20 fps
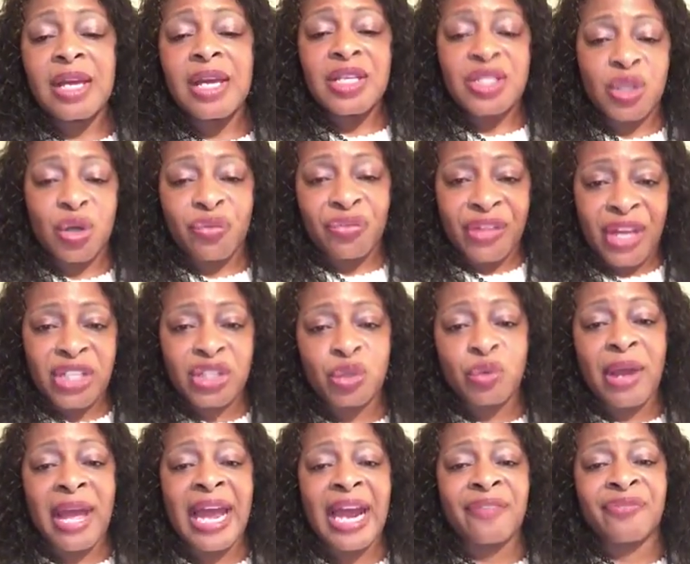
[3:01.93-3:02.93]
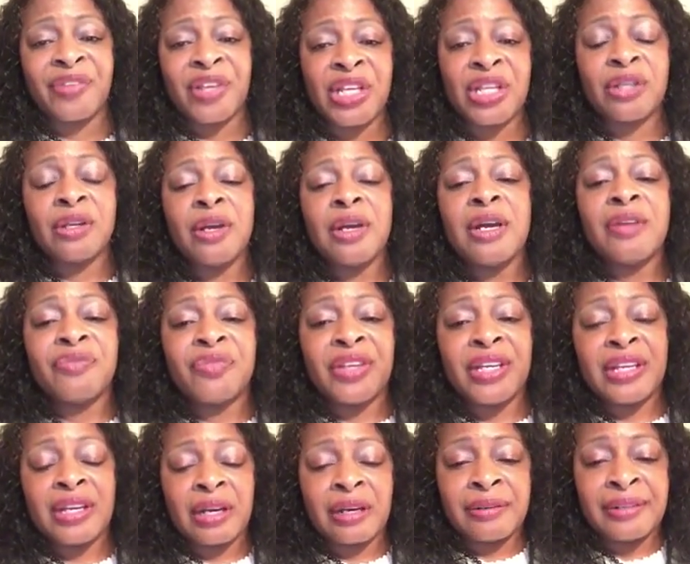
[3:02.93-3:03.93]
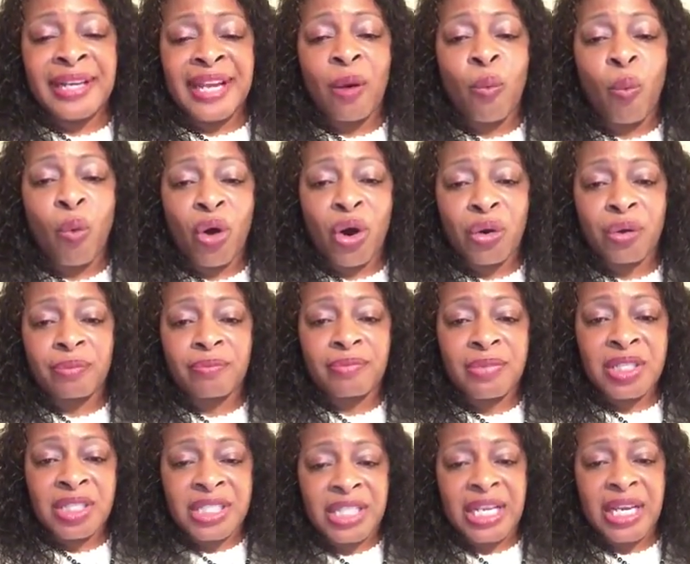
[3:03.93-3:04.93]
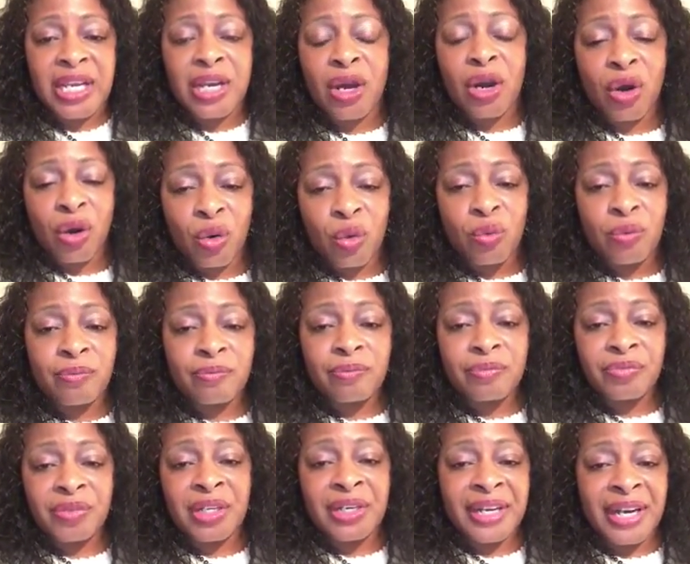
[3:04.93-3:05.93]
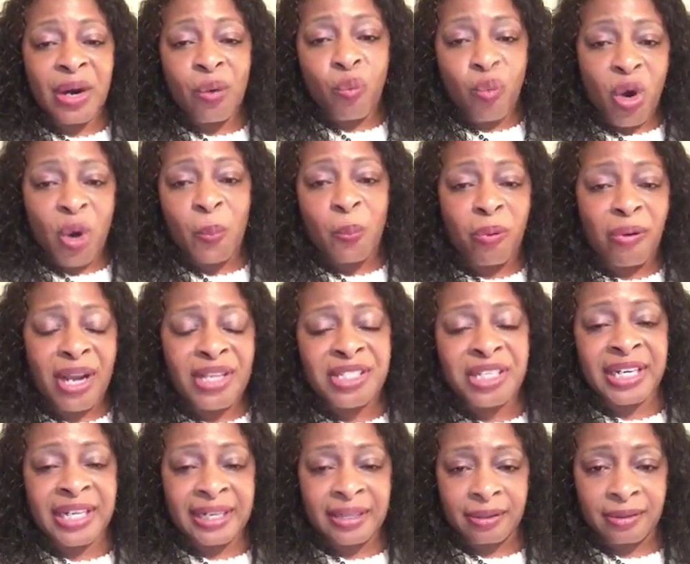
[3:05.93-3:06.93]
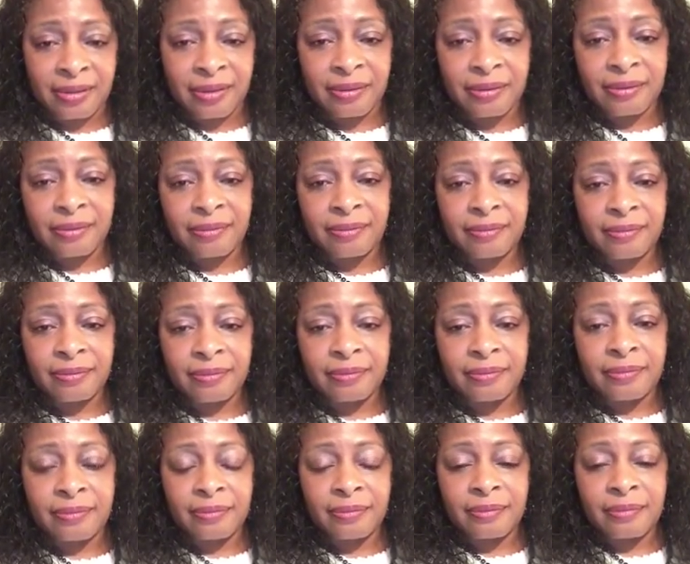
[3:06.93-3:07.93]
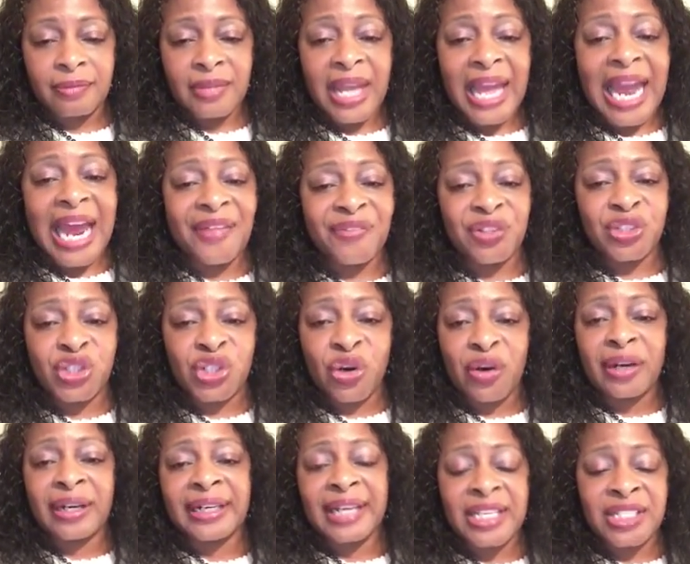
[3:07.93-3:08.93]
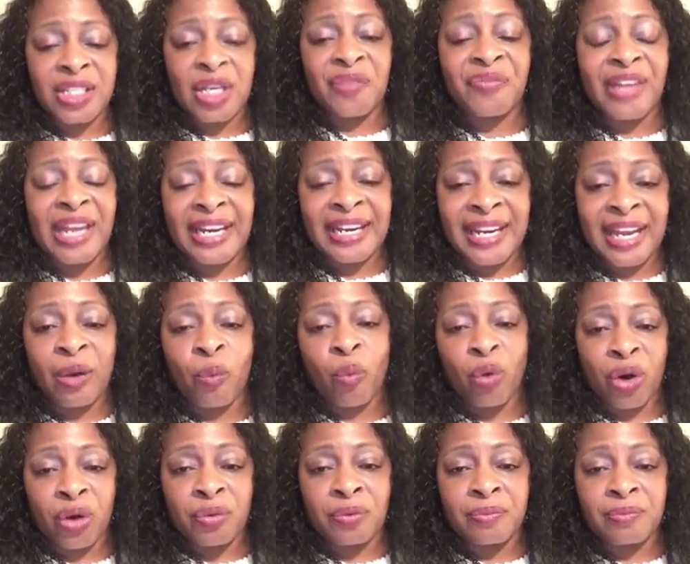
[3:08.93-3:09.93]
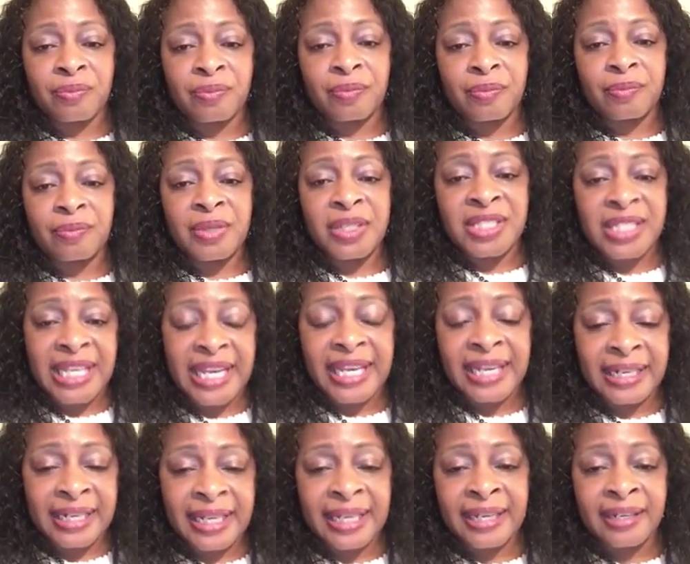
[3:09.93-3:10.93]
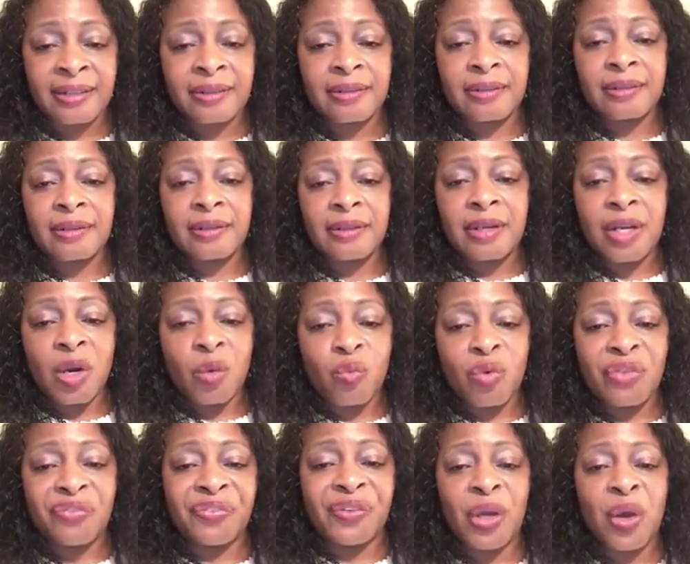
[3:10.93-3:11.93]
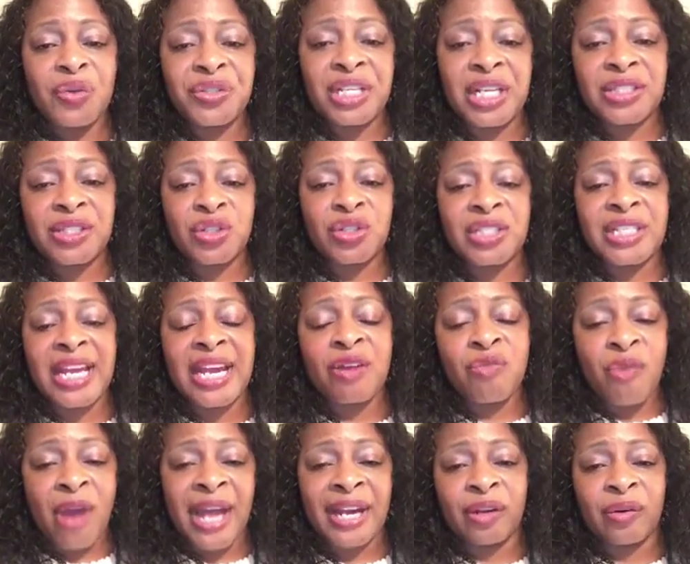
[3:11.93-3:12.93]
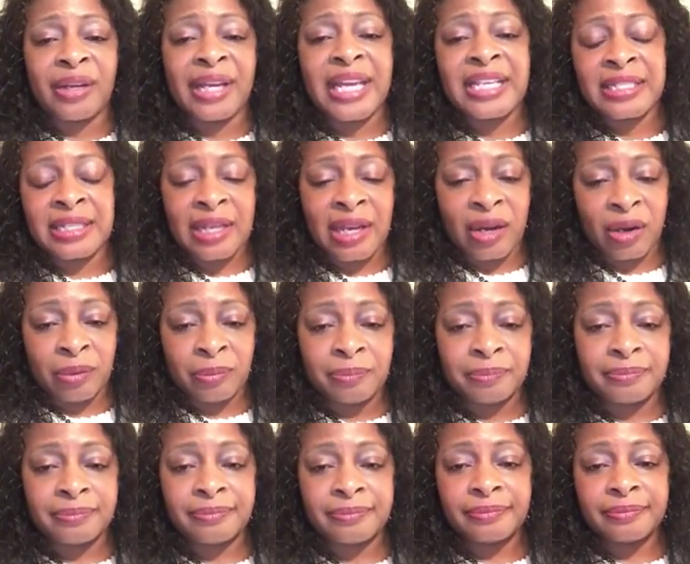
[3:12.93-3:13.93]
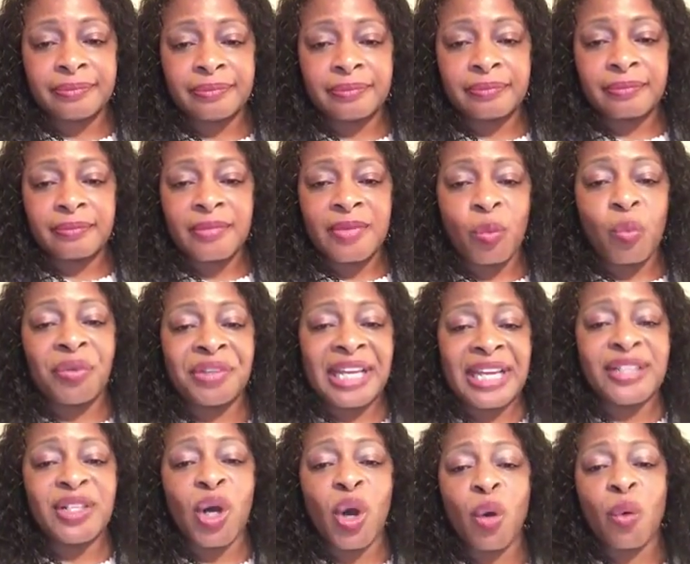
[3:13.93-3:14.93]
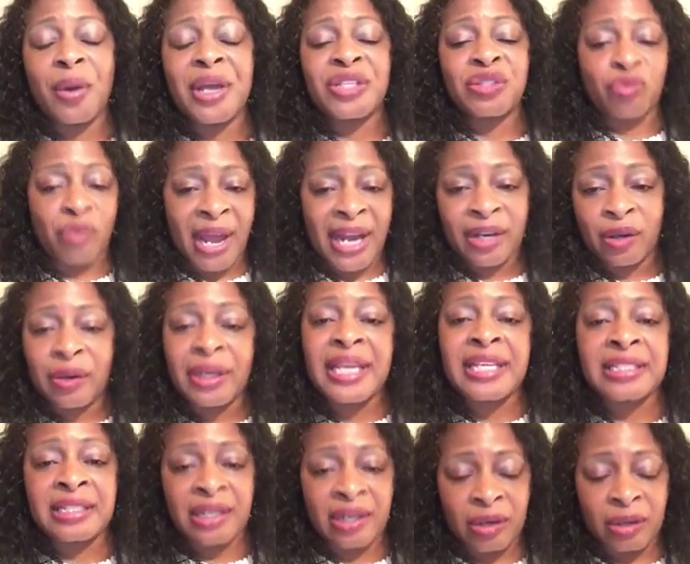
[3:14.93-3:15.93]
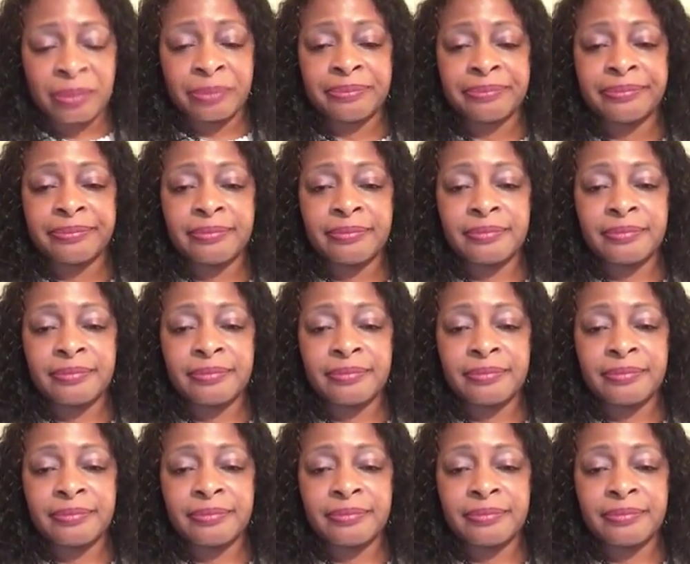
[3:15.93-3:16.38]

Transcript: So thus you have the network CEO, the network president, and the journalists of that network, CNN, refusing to say radical Islam when they know it's radical Islam,